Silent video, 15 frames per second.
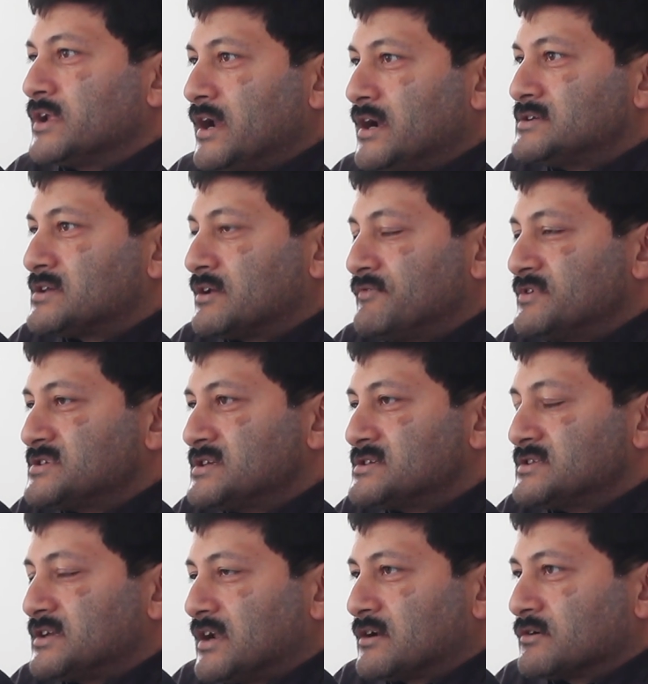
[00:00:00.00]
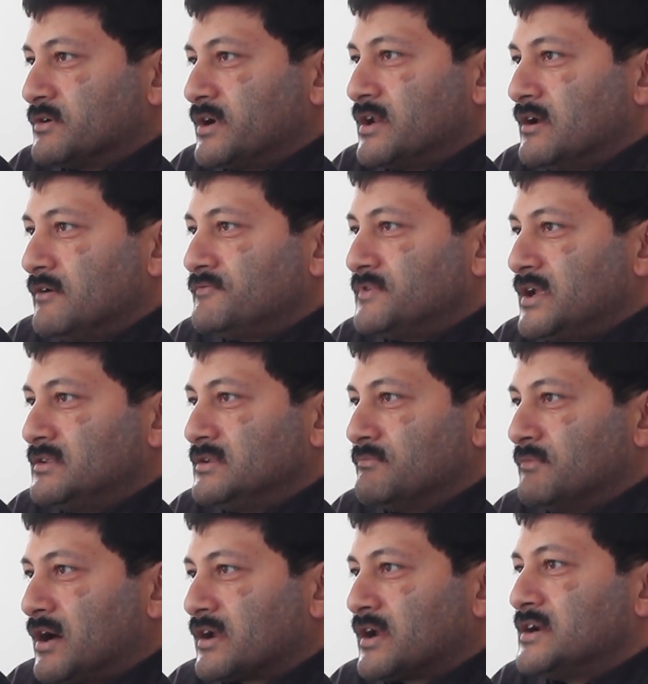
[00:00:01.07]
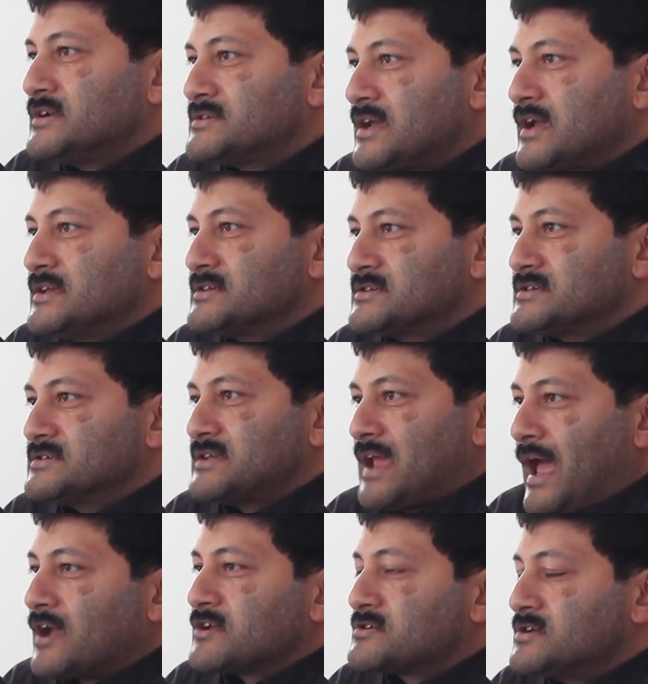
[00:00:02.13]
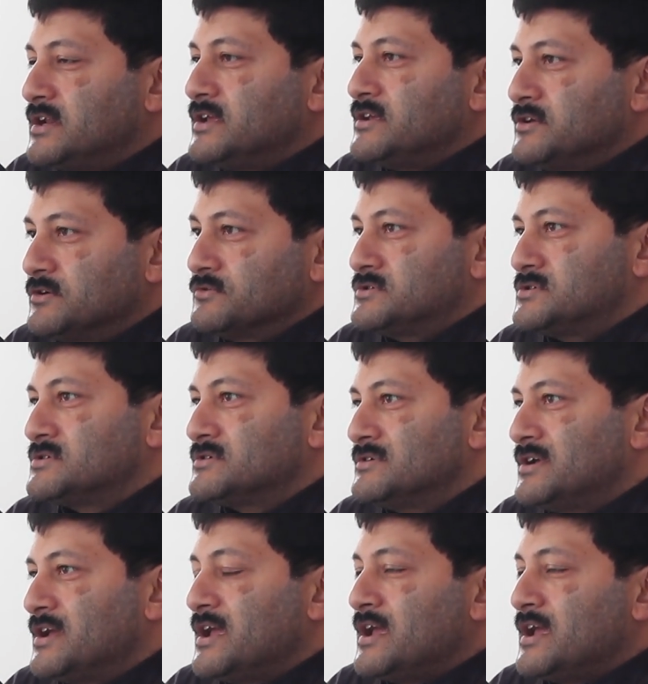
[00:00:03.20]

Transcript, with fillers: to create services that are good enough, then the market size is actually huge.